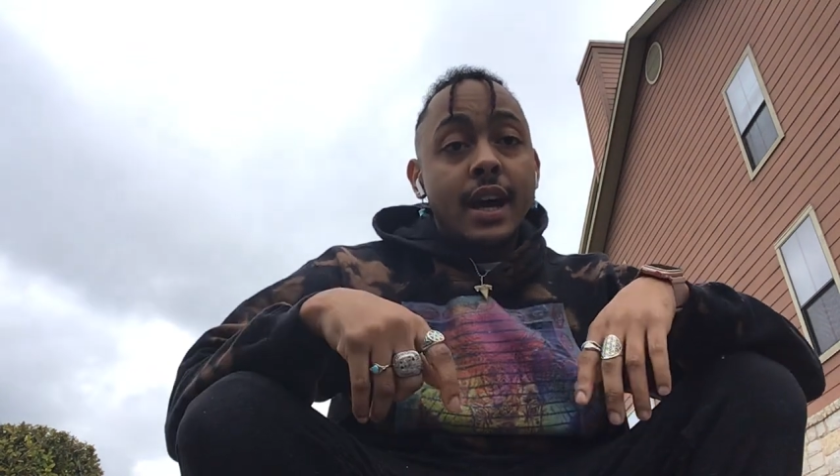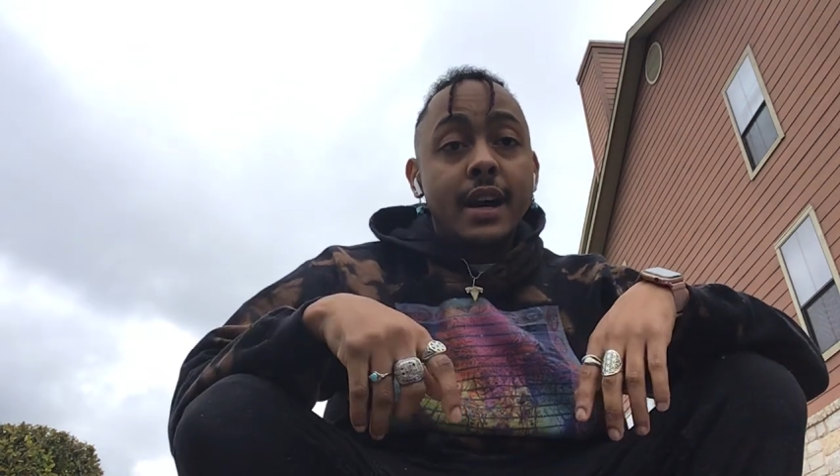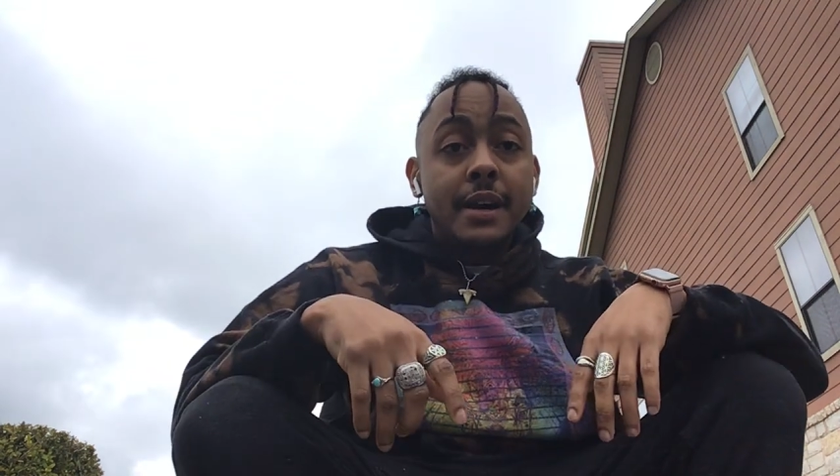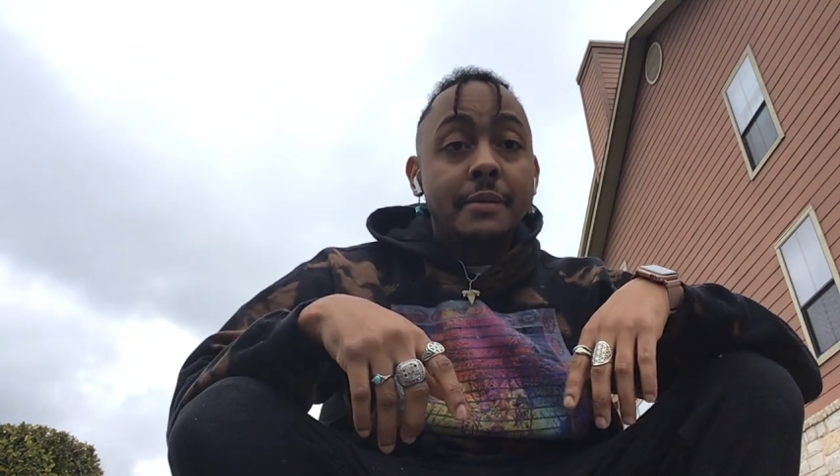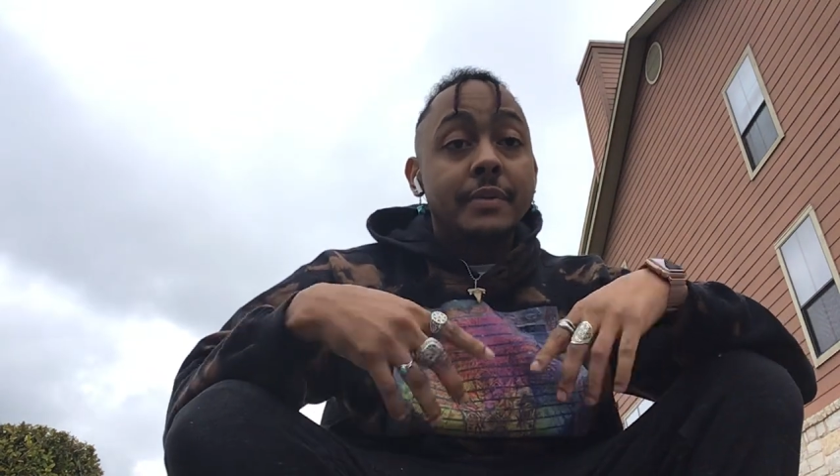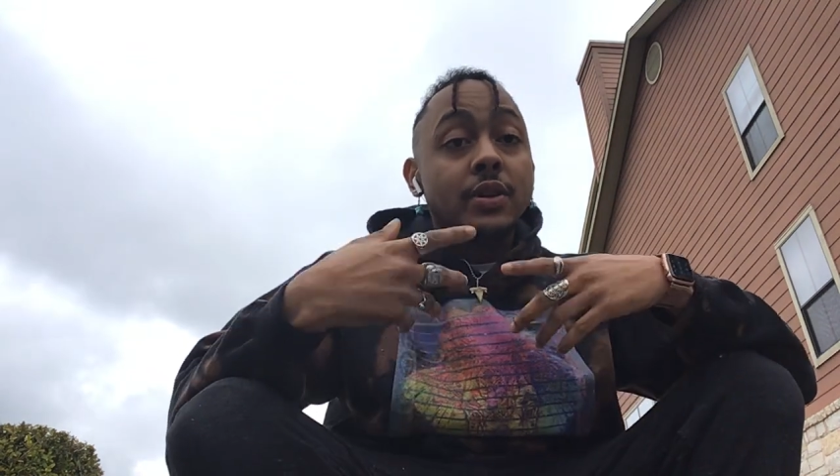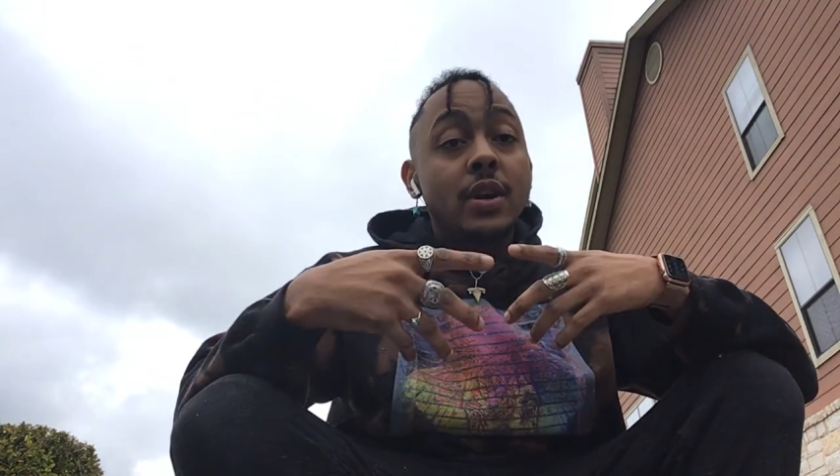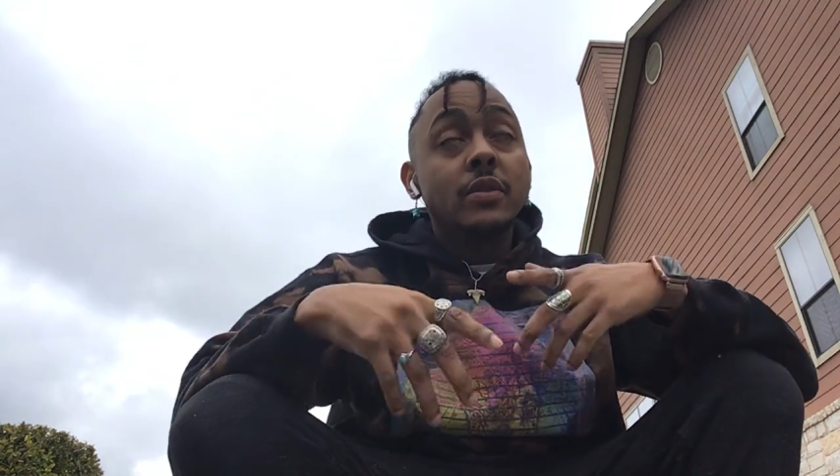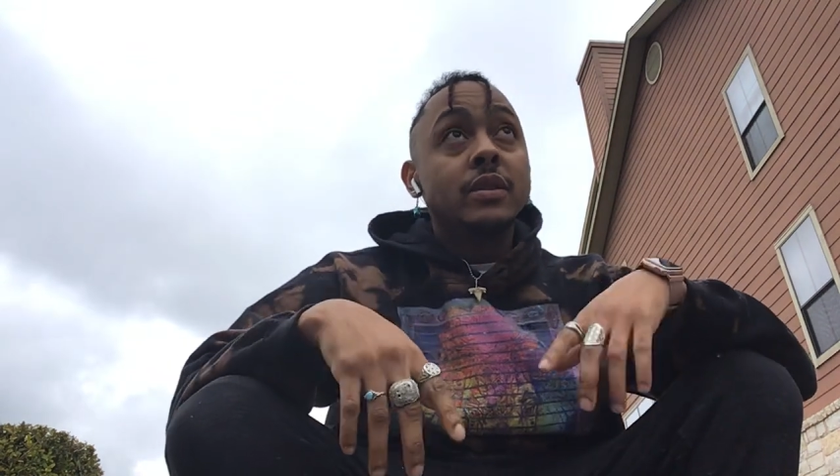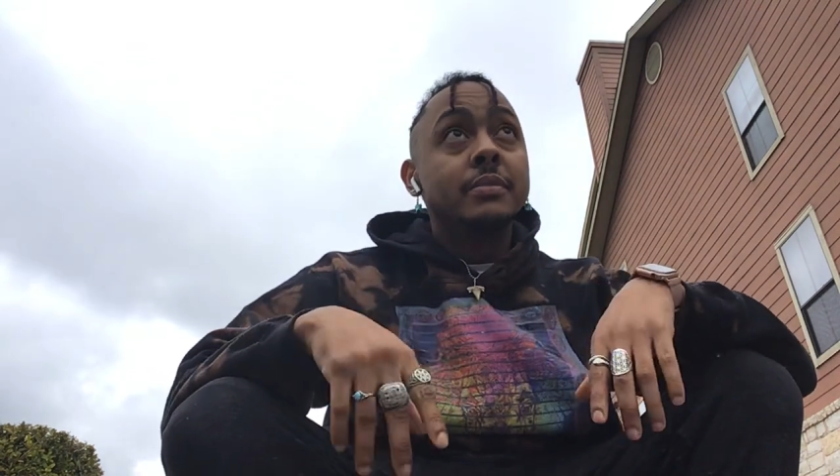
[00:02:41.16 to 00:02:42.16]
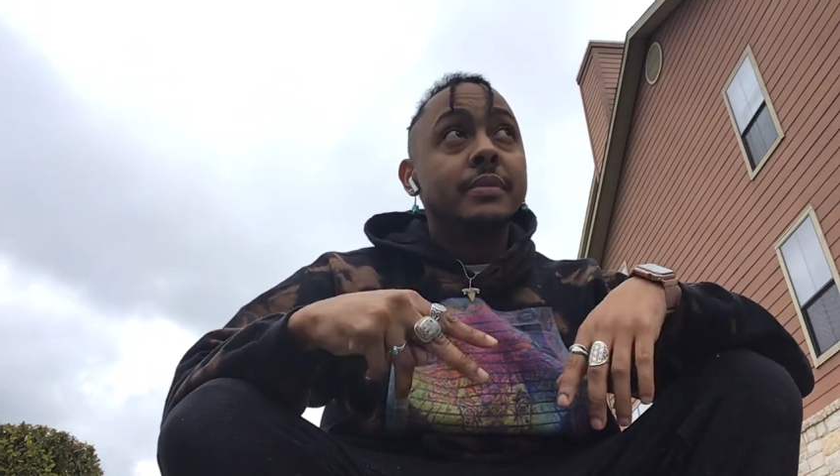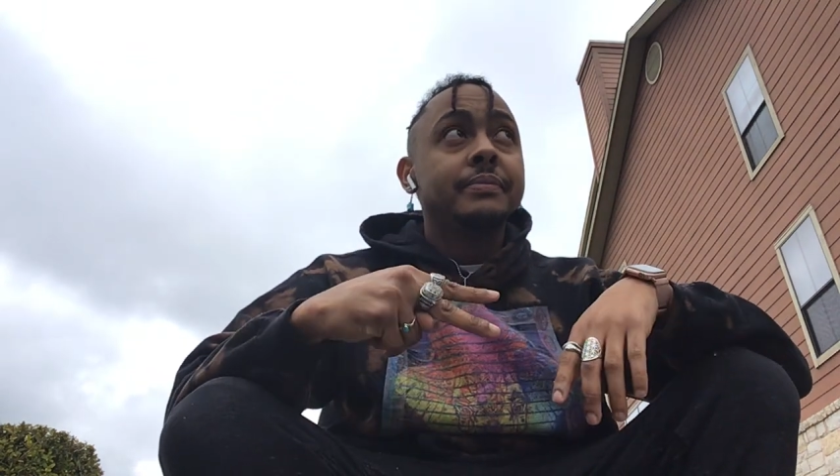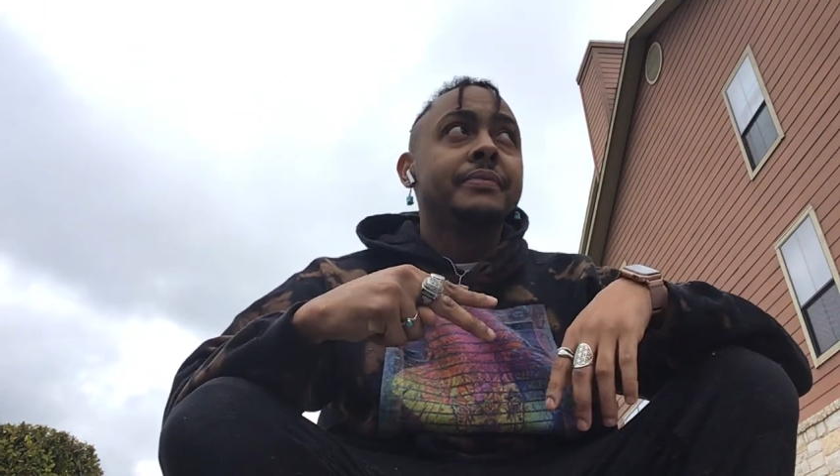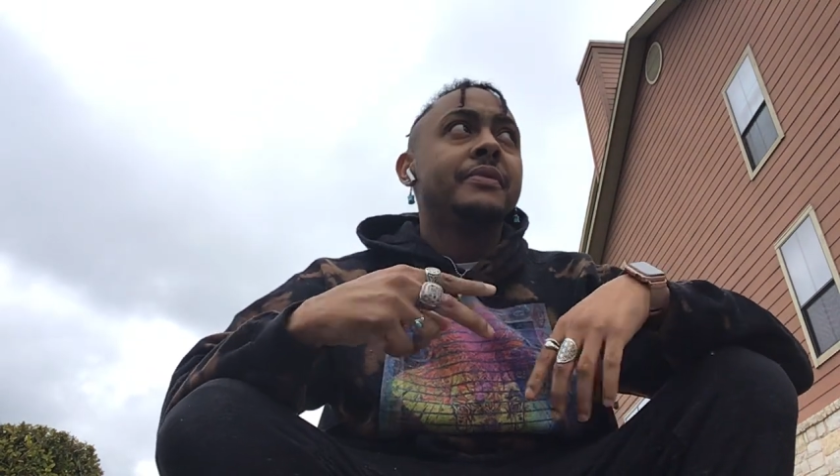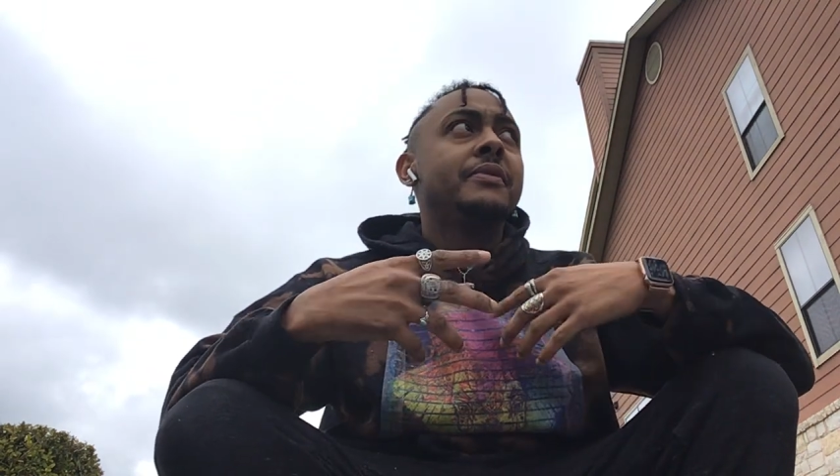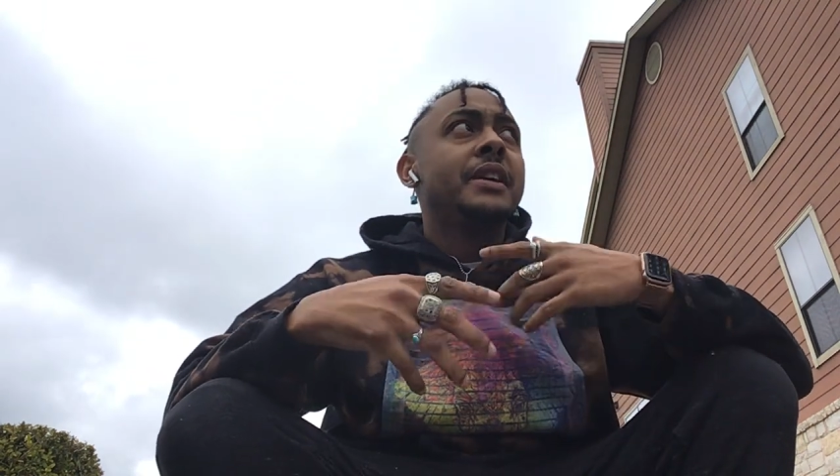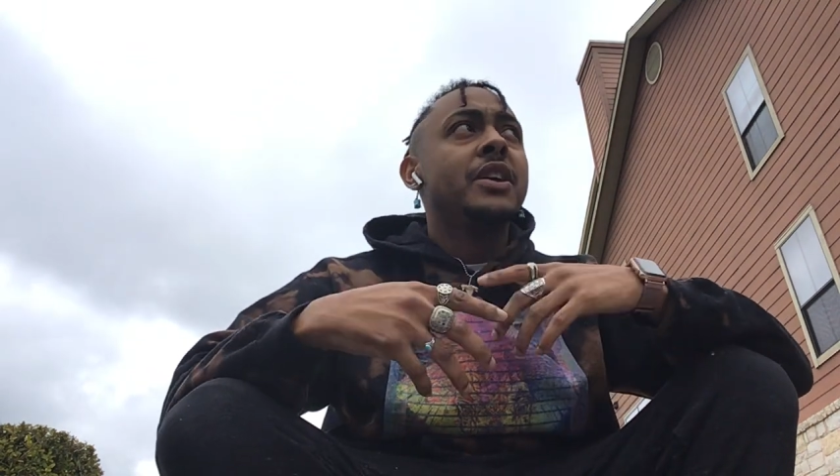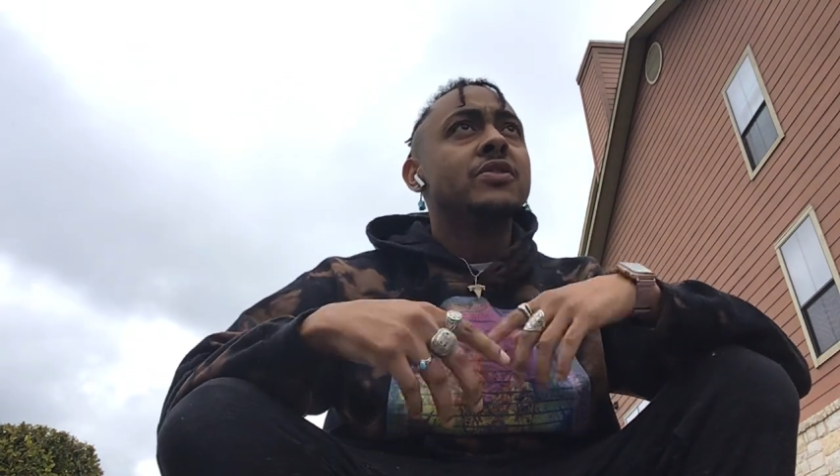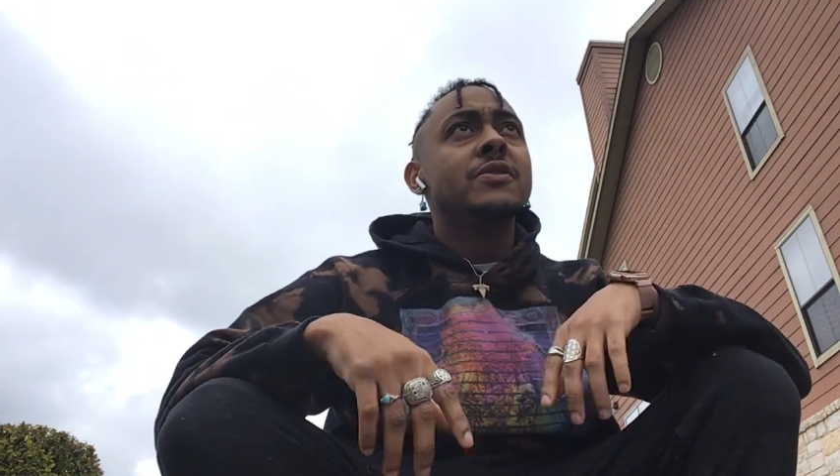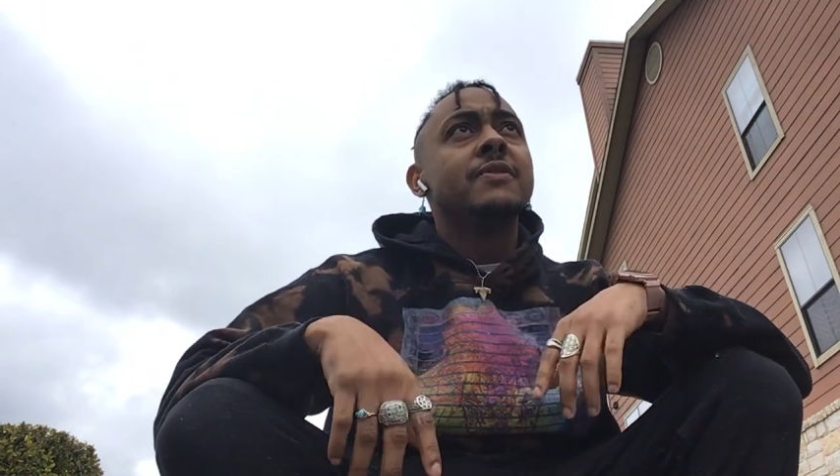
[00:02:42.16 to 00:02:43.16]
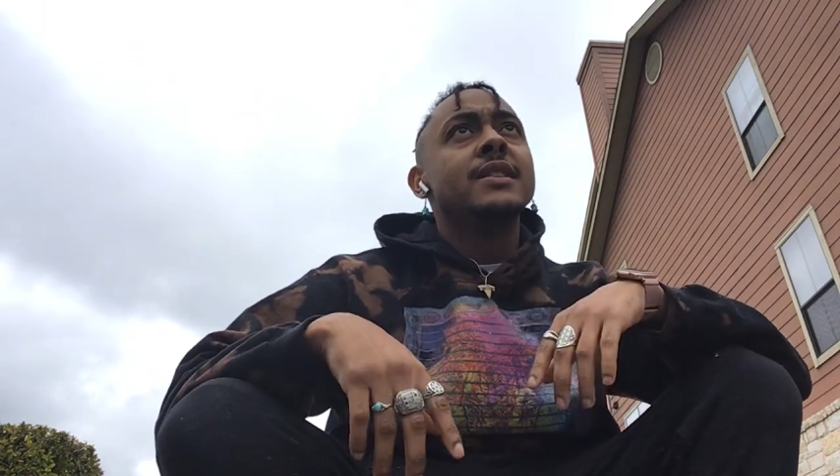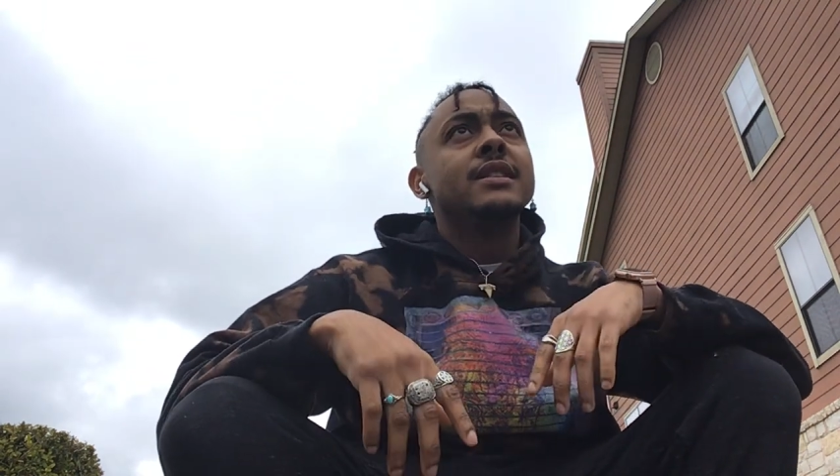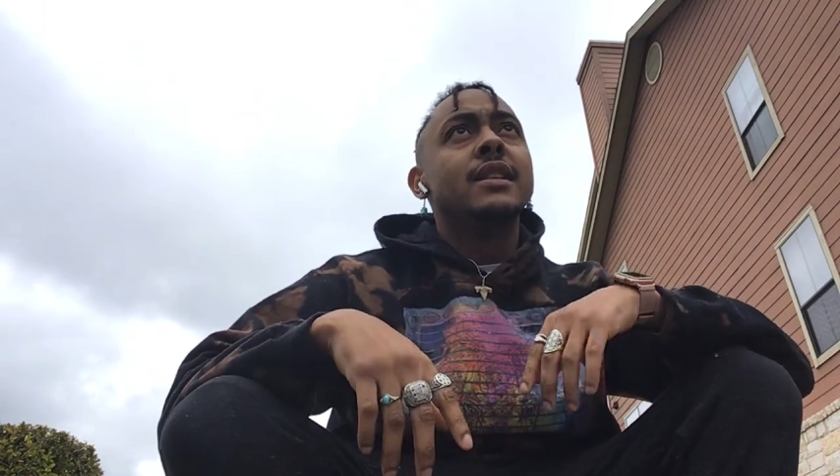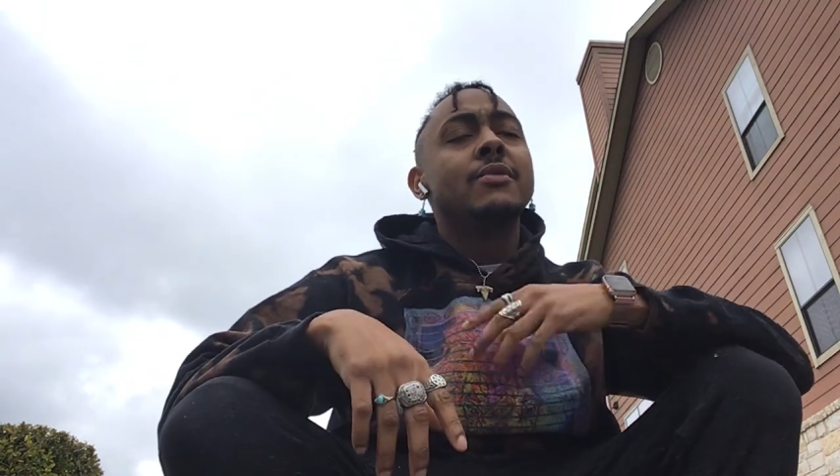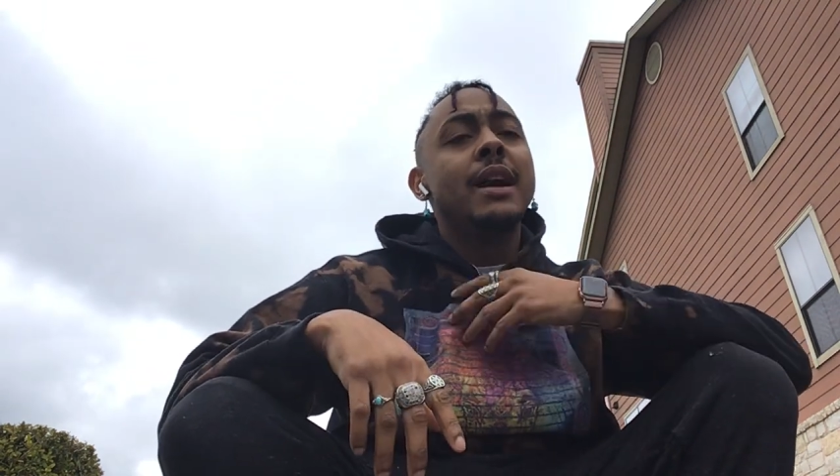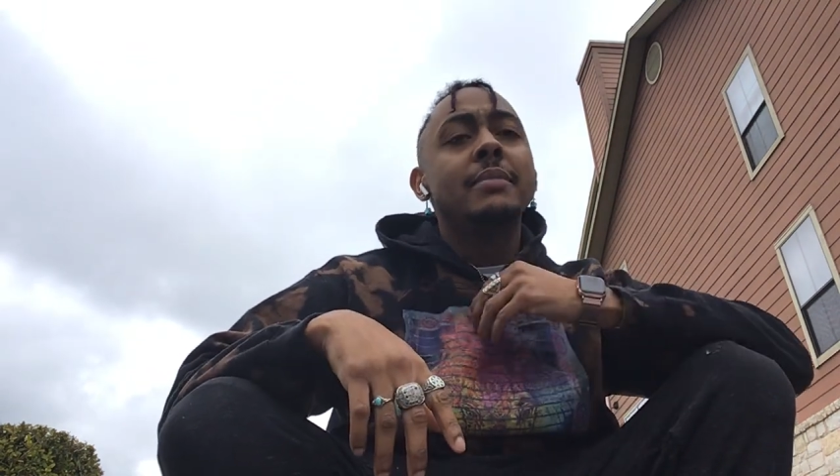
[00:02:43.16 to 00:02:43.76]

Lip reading: The totem heals you physically, right?